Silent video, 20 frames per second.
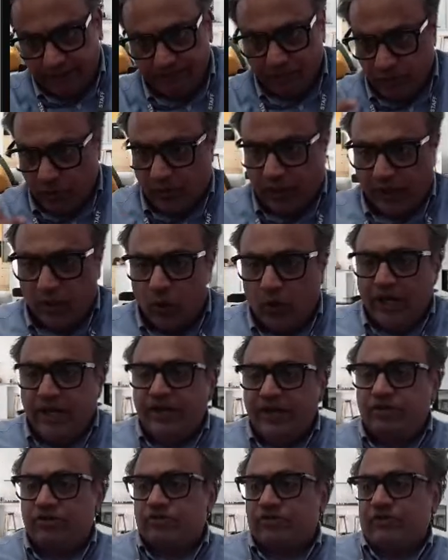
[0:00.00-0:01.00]
You can only
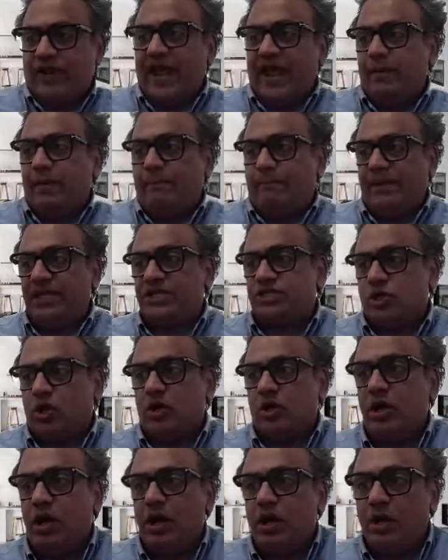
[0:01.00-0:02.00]
track based
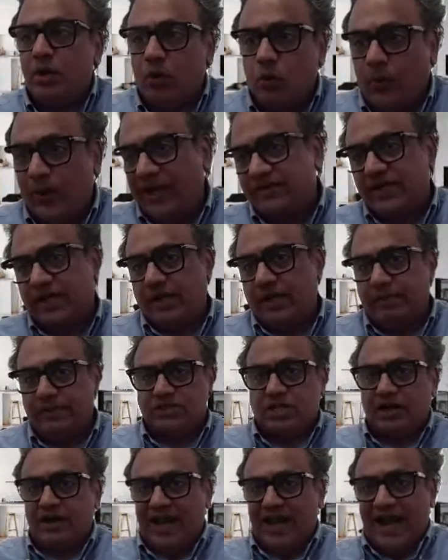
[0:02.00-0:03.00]
on where the emails
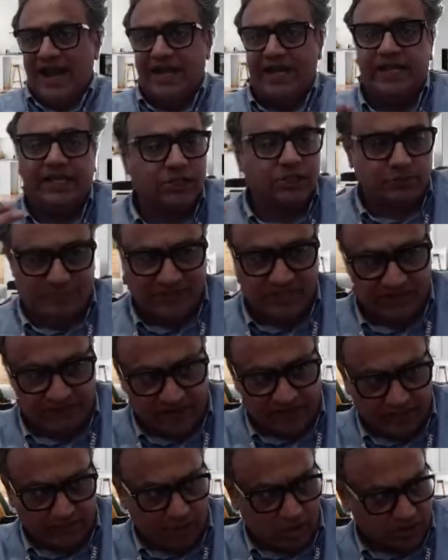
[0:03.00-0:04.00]
are landing in specific
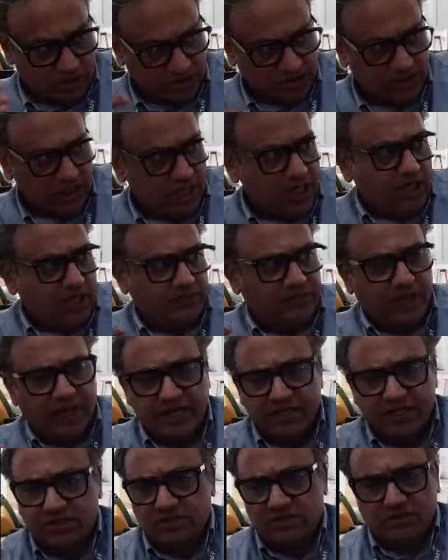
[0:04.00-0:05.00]
inboxes. There
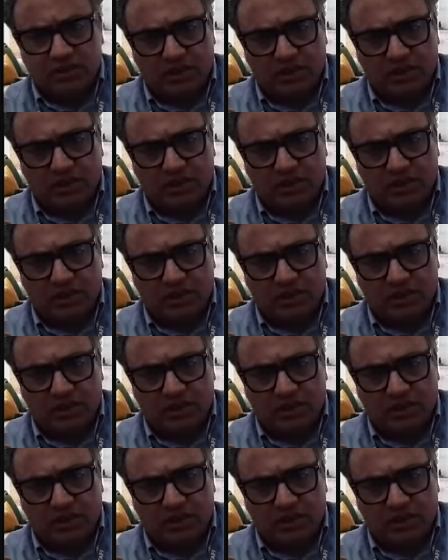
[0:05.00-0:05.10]
is